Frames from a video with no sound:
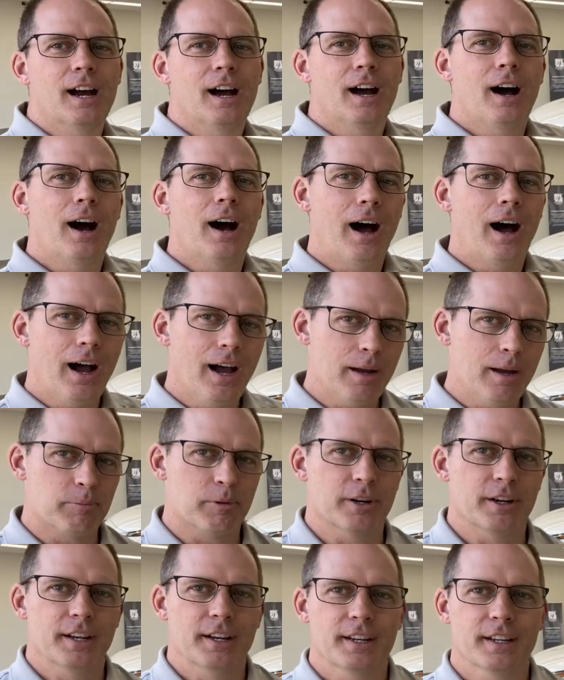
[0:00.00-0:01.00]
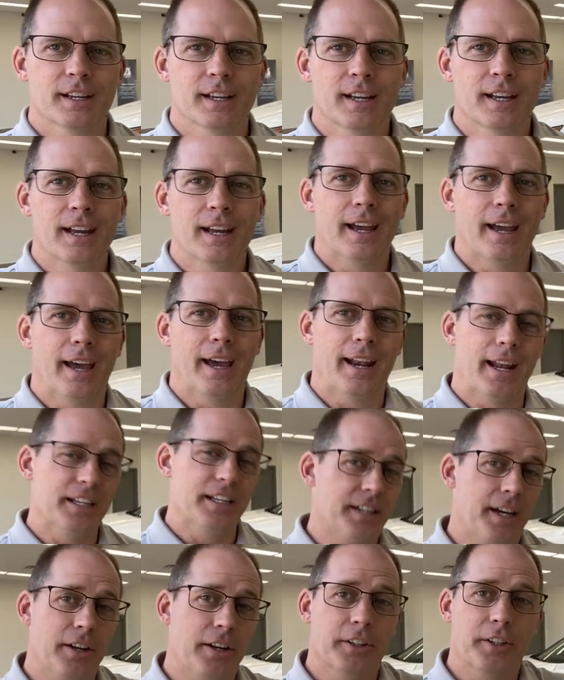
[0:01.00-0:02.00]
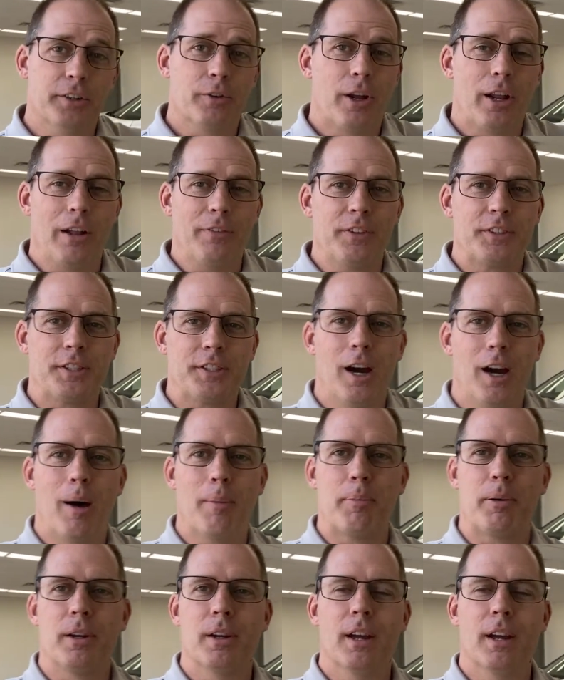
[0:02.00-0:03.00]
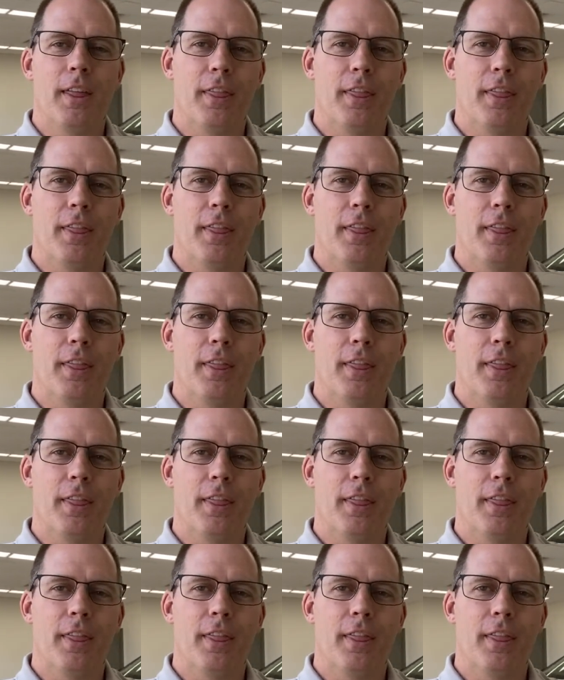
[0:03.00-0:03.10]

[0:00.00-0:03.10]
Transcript: Hybrid, and I titled it right off the top.